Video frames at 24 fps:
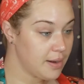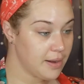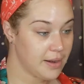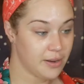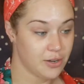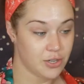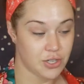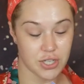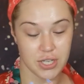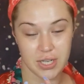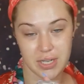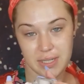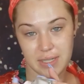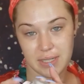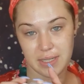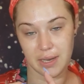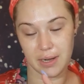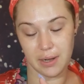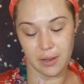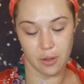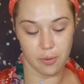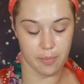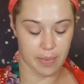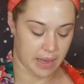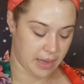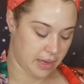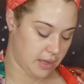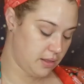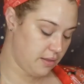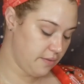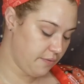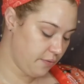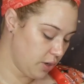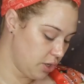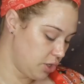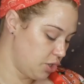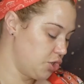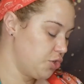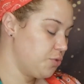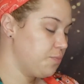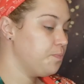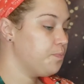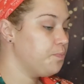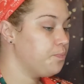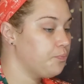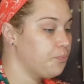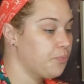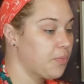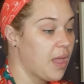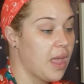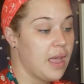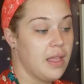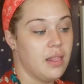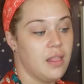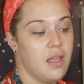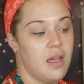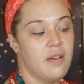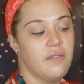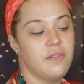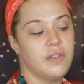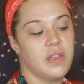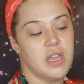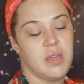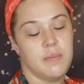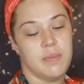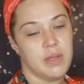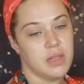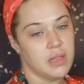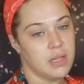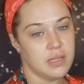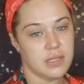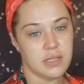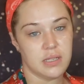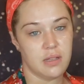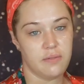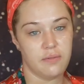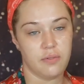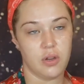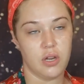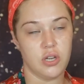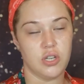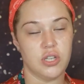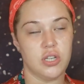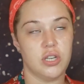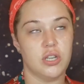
Now she is going to go back in the fridge. I love keeping this in the fridge.